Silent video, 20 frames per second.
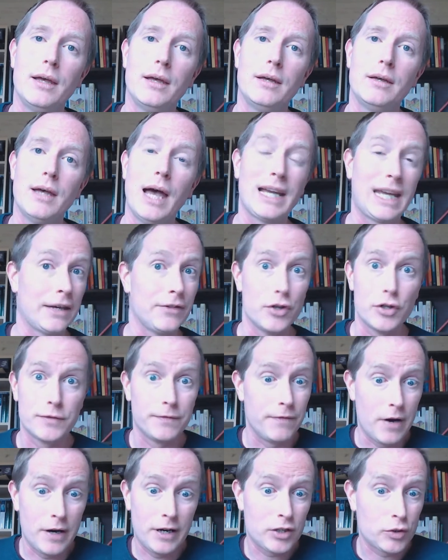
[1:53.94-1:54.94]
Again, there's
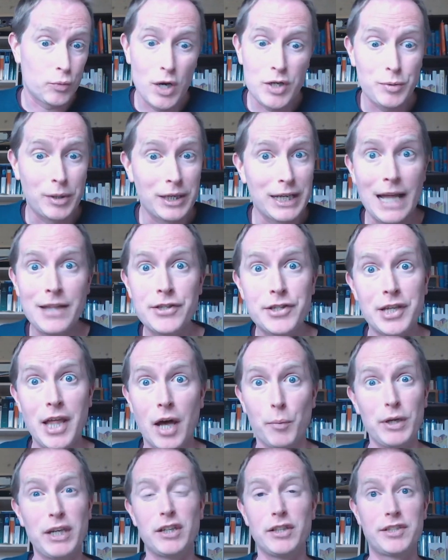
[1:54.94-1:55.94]
various ways we could answer that.
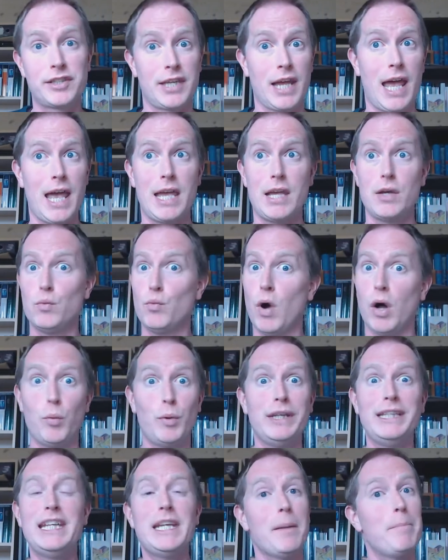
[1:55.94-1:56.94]
We could say, well, we
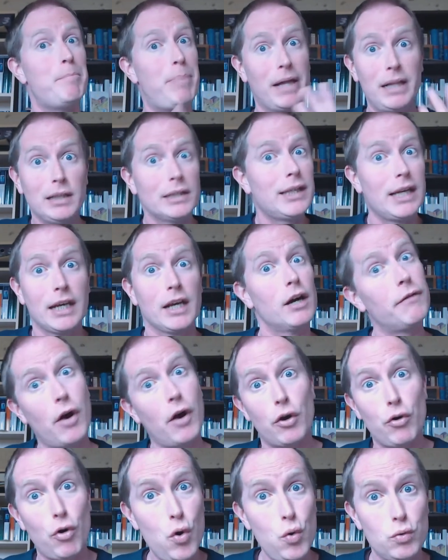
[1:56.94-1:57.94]
need a building of
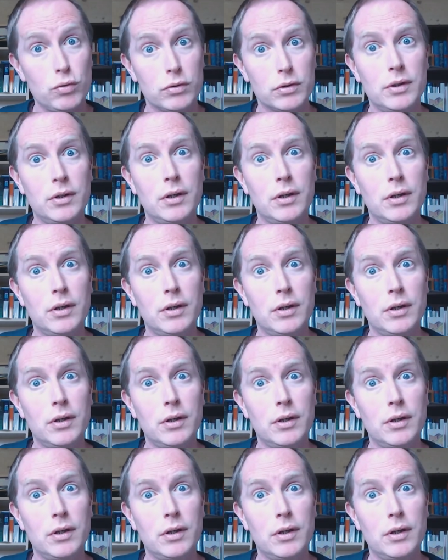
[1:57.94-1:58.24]
our own.